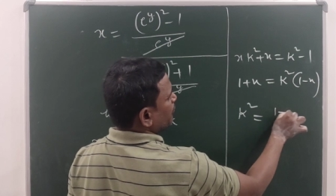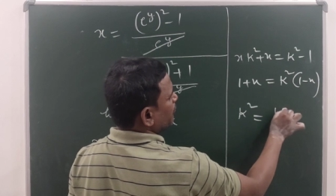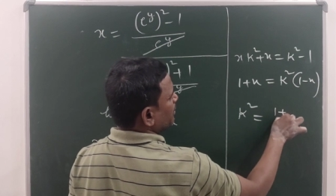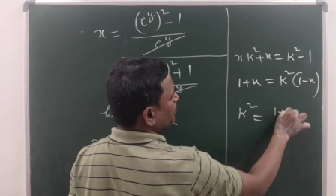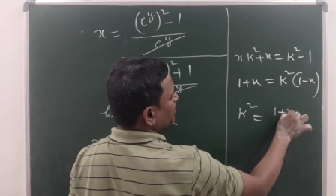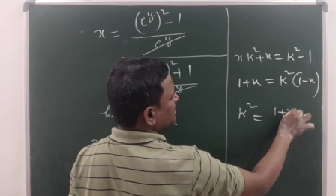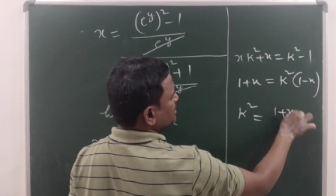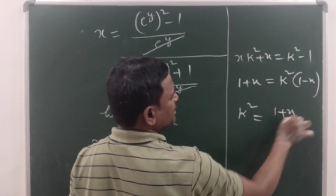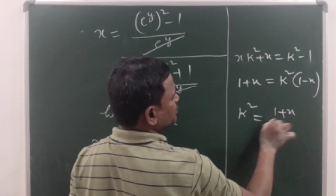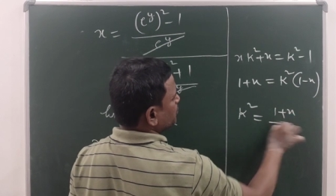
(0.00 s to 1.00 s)
1
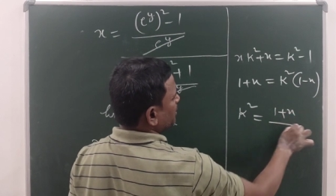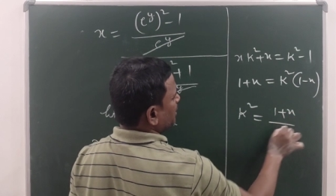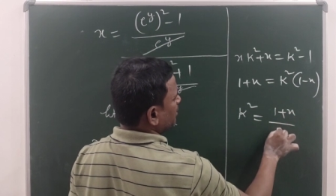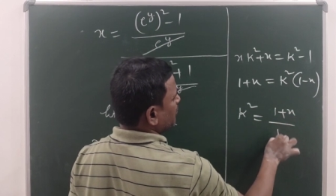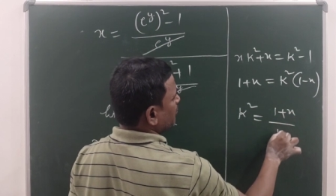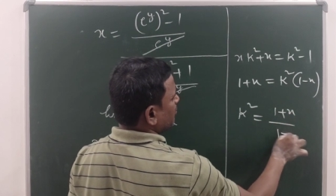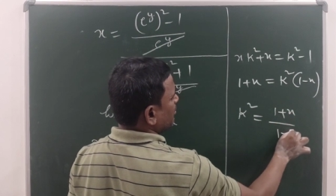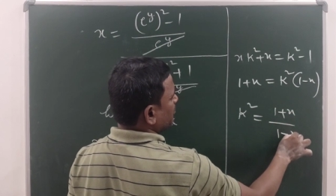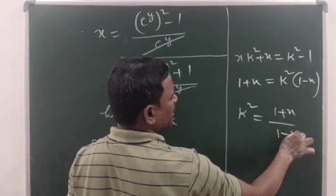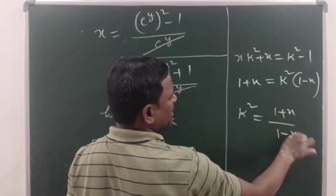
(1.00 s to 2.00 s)
plus x by
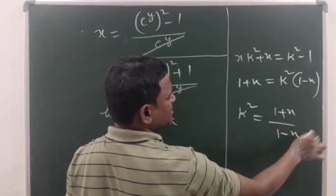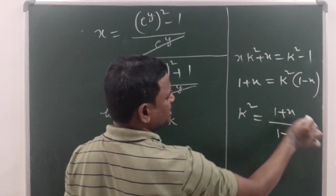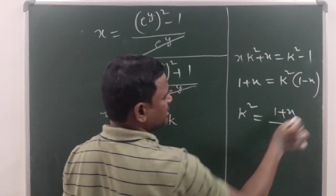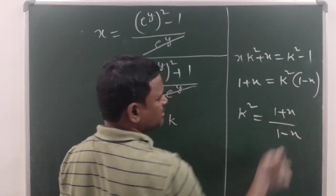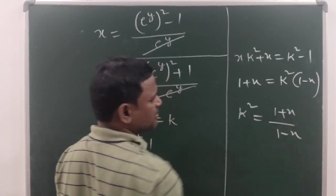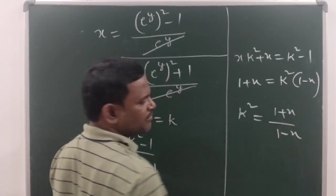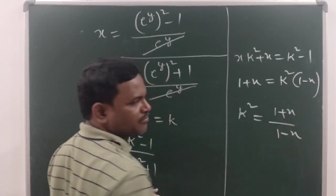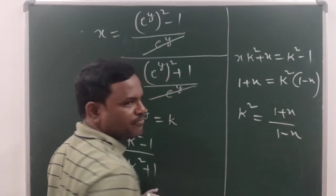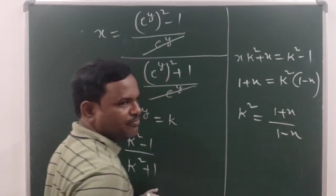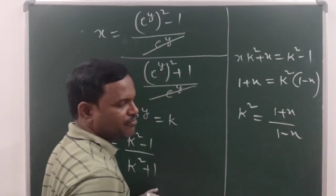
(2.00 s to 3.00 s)
1 minus x.
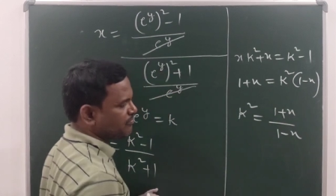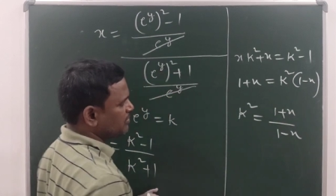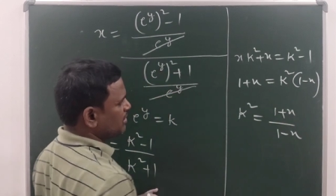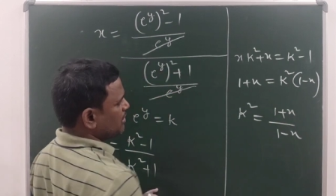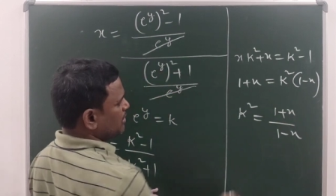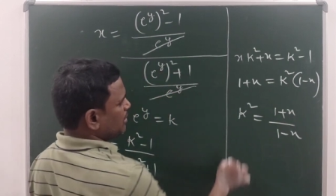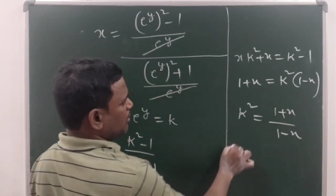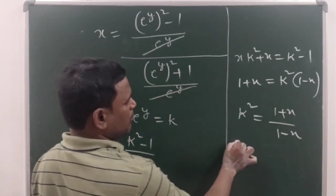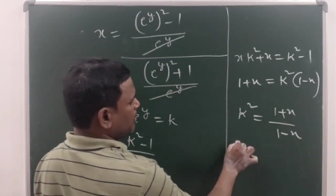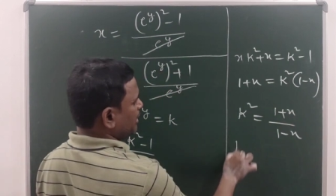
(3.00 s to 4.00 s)

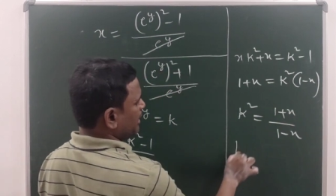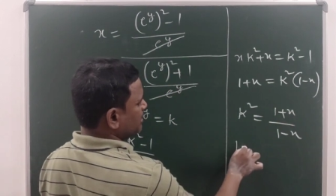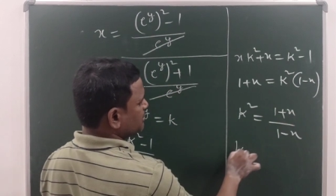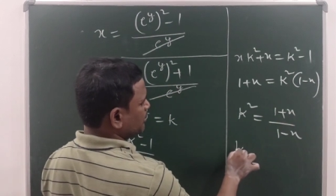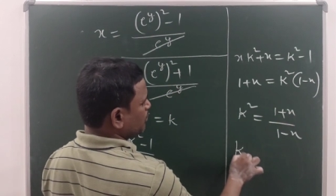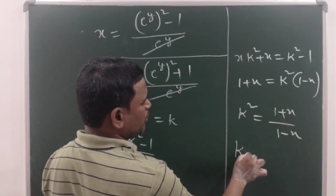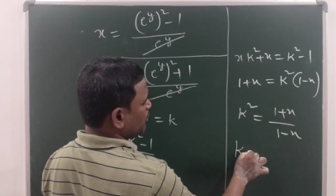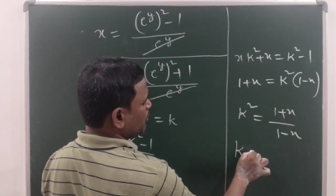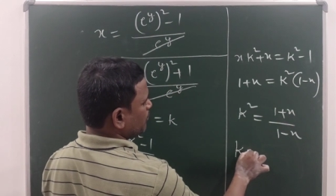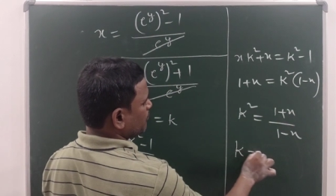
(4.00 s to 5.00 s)
Now k is equal
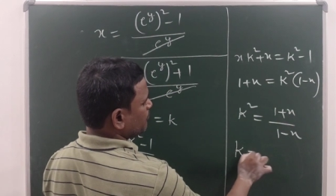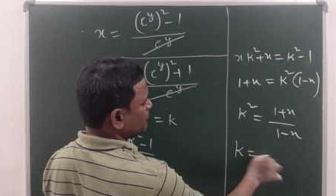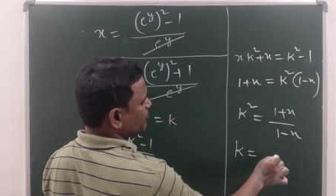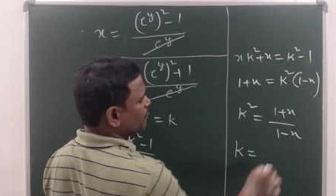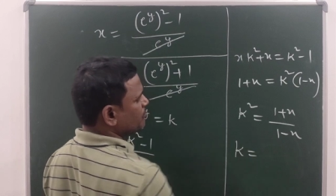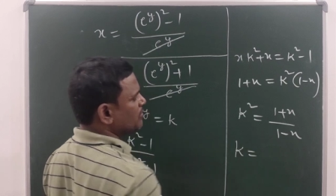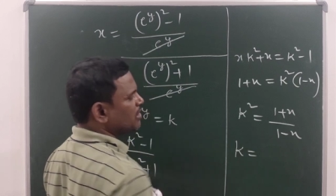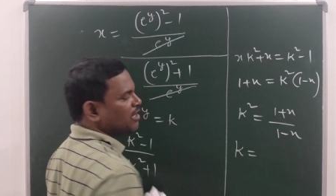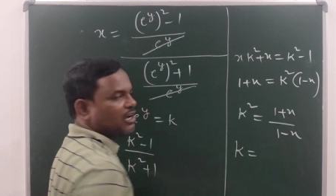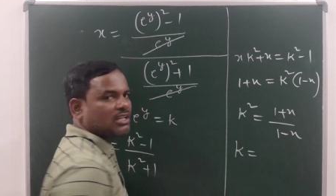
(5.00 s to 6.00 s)
to,
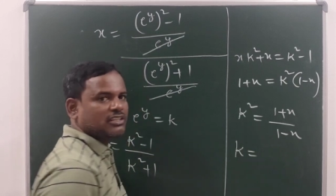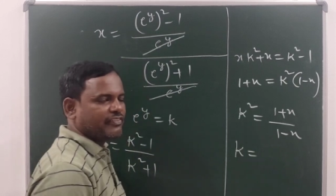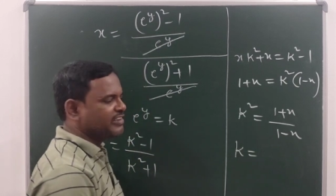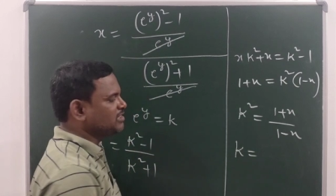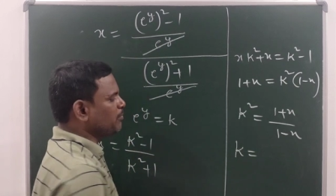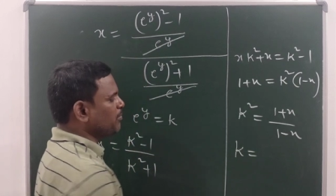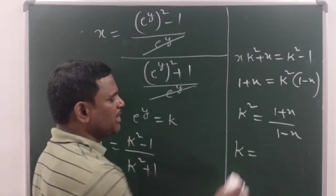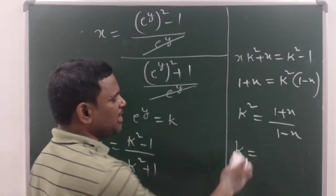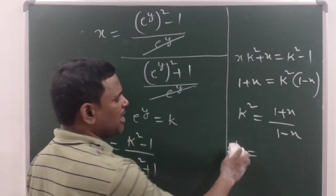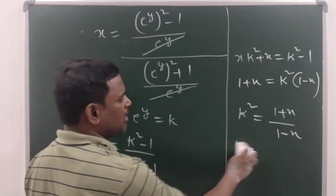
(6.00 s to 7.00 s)
otherwise
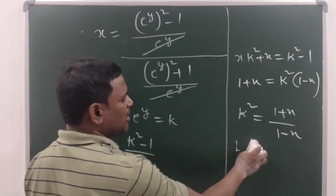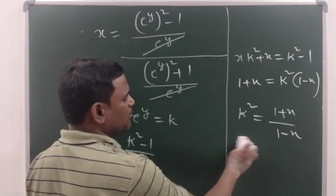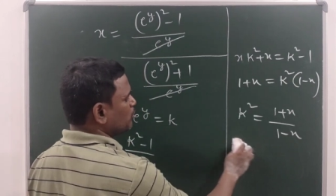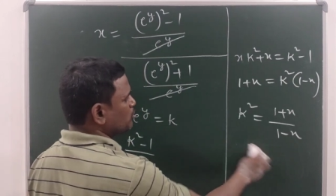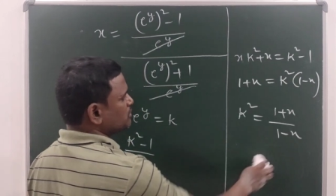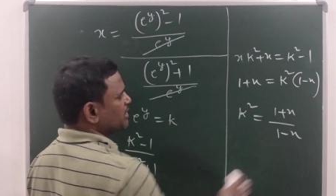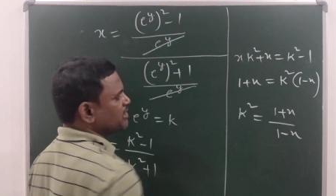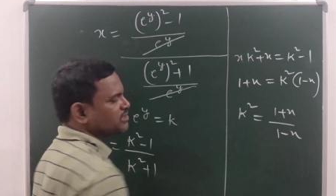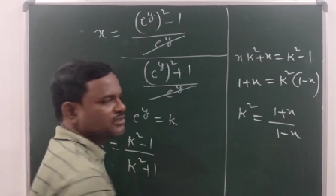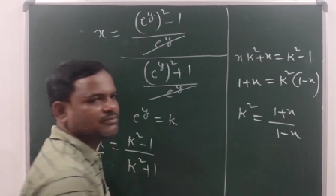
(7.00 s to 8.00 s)
apply log on both
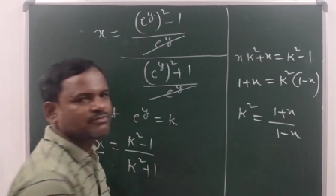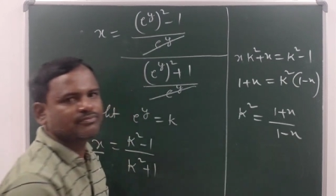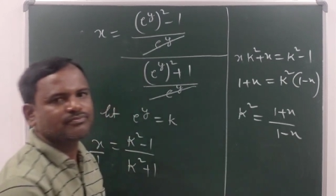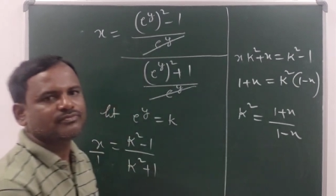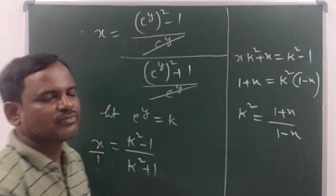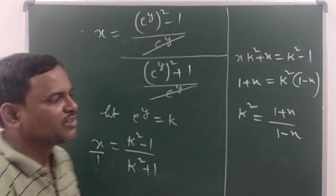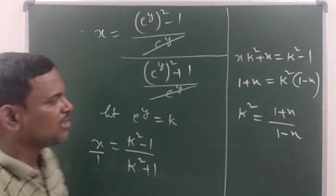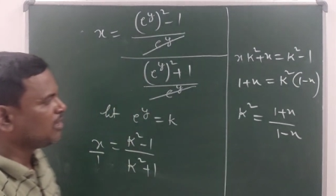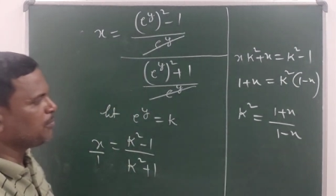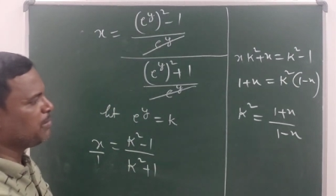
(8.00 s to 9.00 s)
sides.
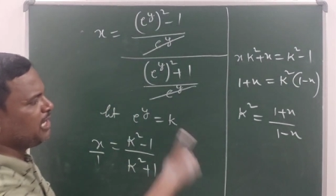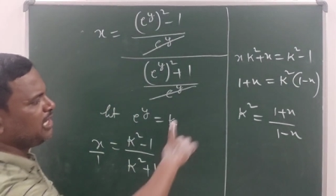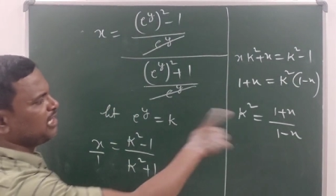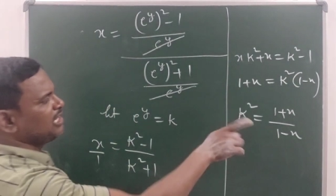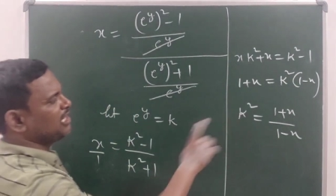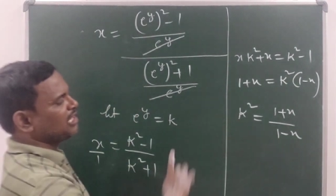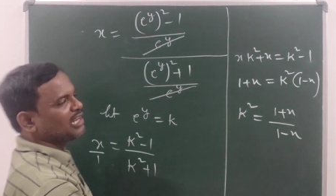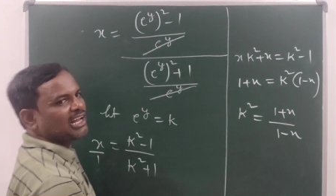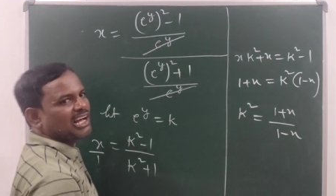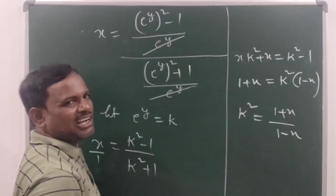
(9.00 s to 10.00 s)
Apply
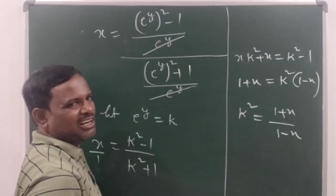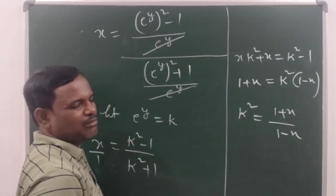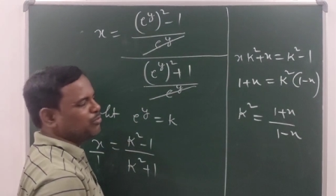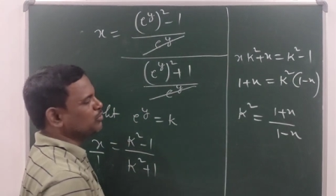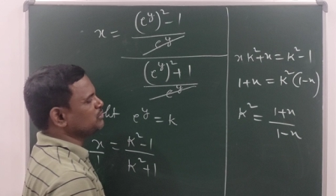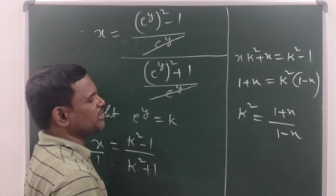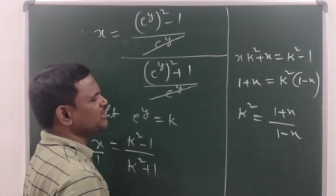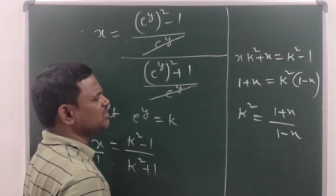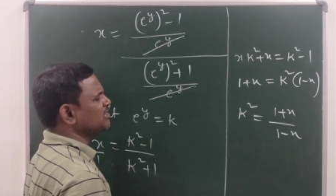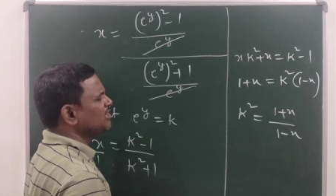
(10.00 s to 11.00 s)
log on both
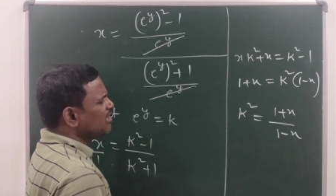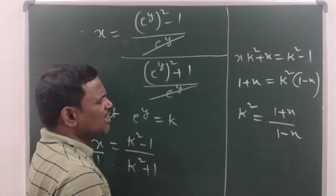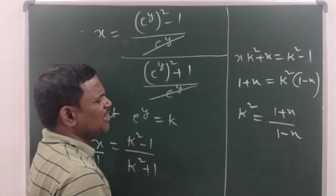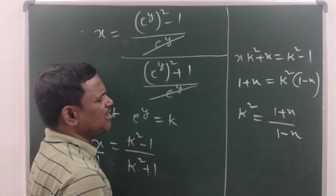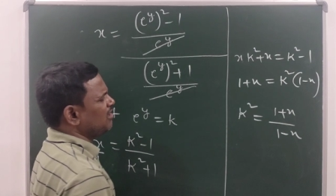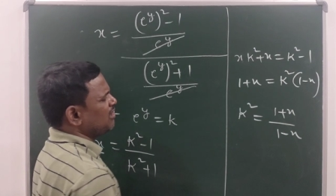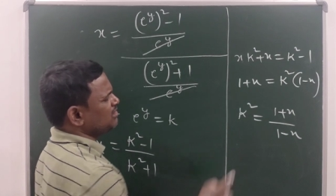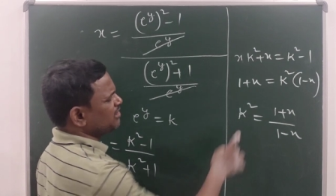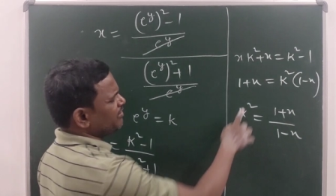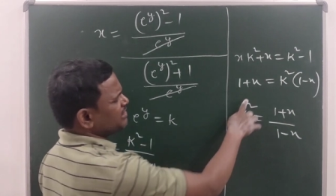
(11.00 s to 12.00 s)
sides.
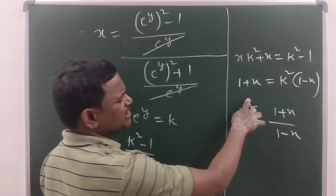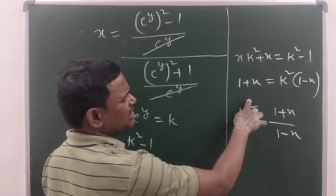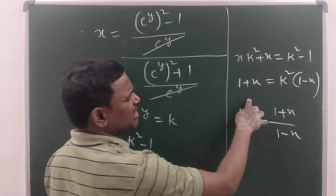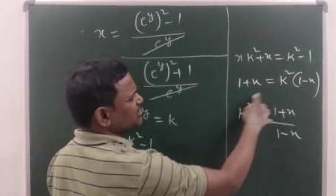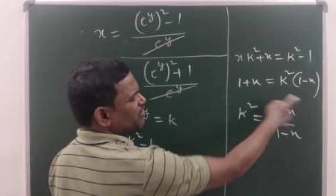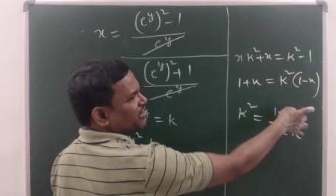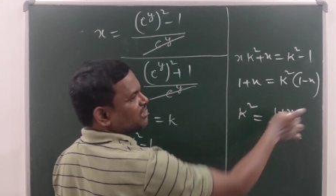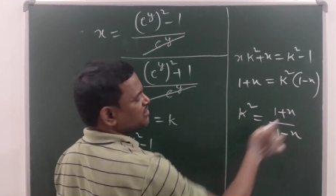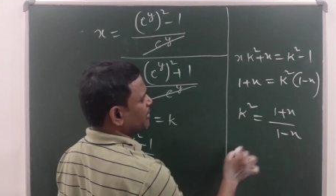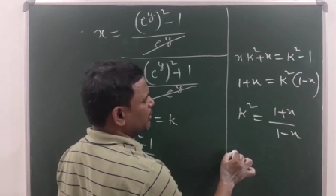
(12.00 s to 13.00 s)
Otherwise
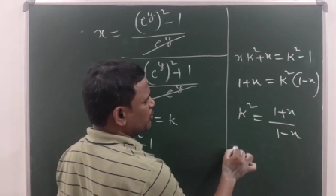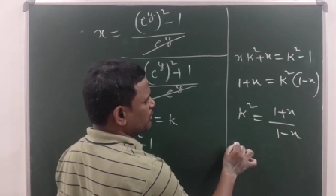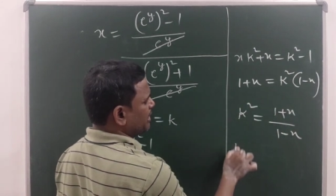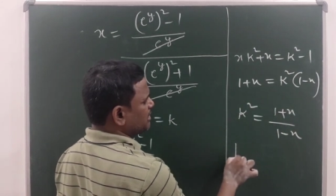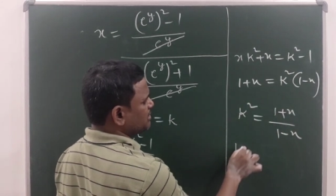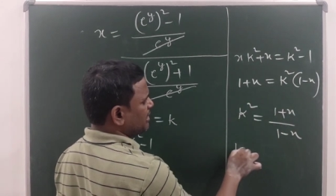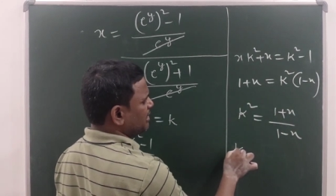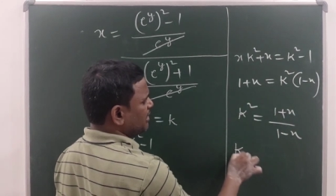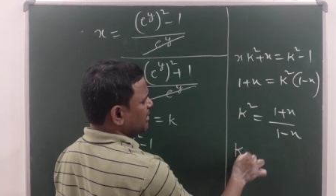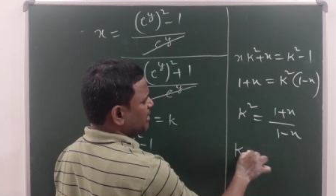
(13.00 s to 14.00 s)
transfer square to the right
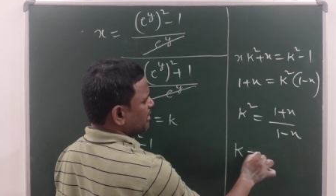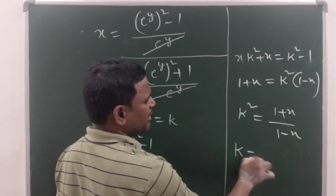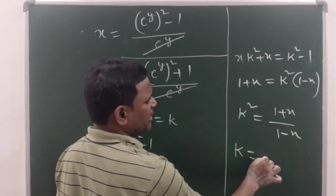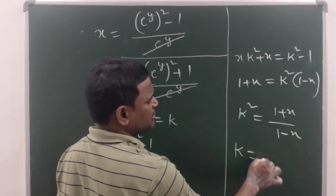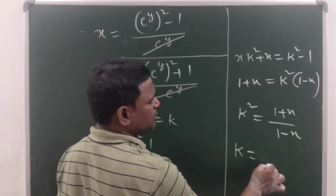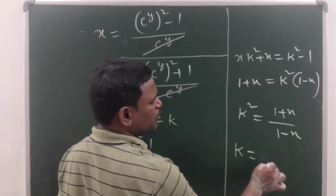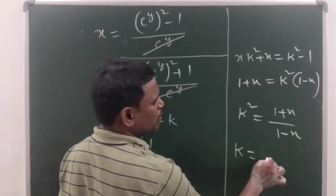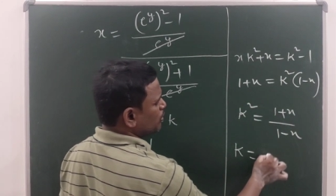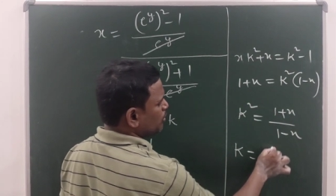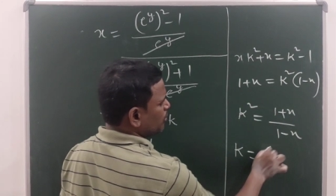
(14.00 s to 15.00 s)
side. K is
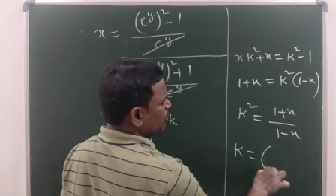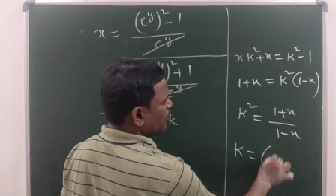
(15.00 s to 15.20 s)
equal to